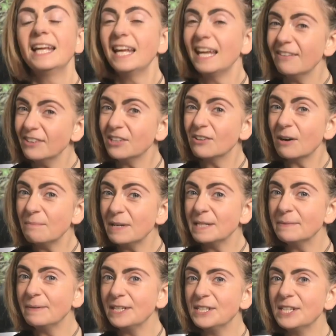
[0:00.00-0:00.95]
Even grumpy
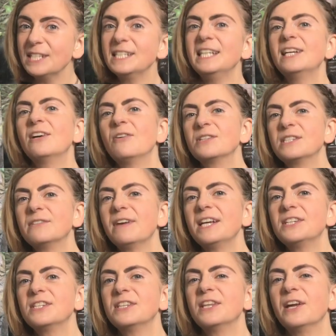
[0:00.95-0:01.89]
species need
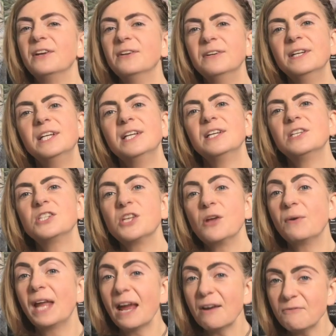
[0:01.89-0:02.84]
conservation though,
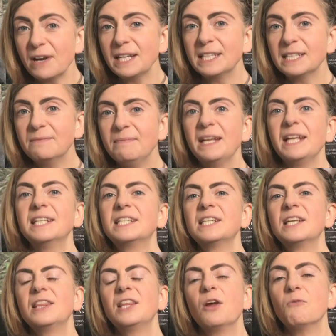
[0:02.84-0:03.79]
so get ready to
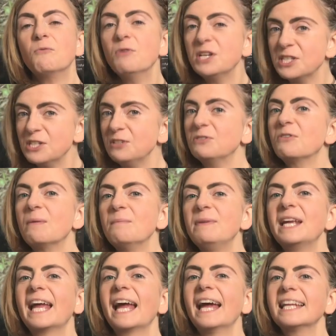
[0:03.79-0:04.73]
meet the original
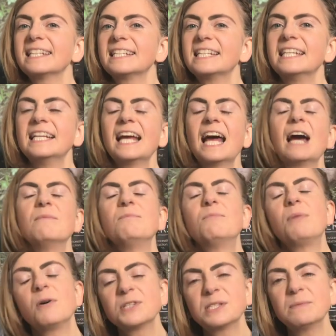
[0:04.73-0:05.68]
grumpy cat
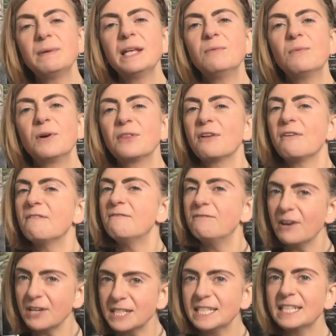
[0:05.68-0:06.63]
and possibly one of the
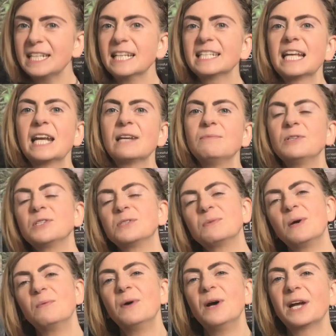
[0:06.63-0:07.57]
feistiest animals
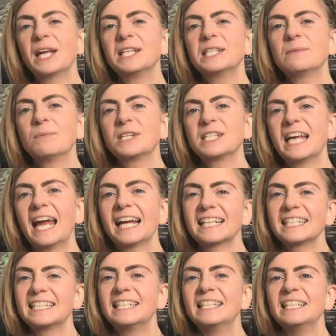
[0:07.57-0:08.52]
we're working to
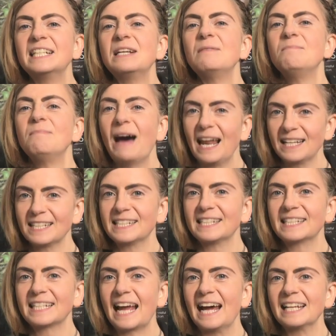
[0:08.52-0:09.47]
protect,
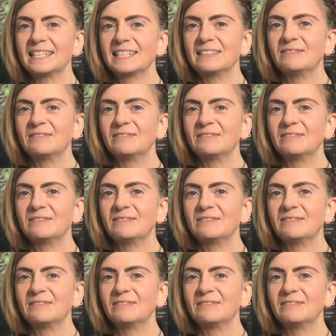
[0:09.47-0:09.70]
Pallas's cat.